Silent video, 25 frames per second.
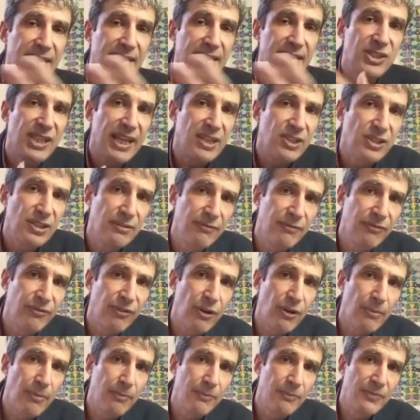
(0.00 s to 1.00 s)
sensation
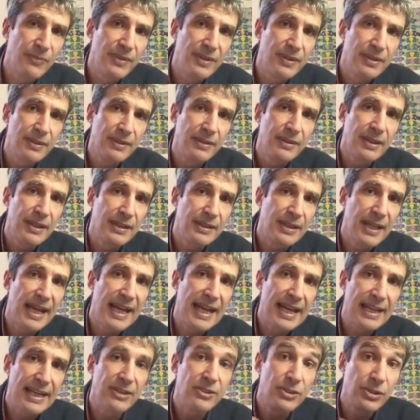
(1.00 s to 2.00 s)
from the, the,
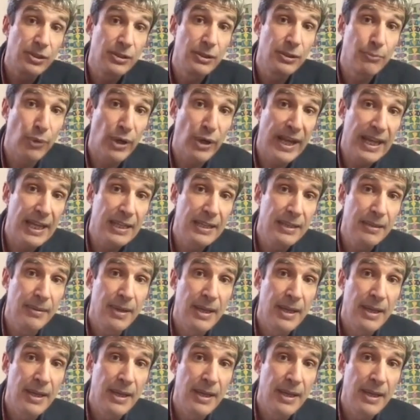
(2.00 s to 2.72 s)
hand to the brain.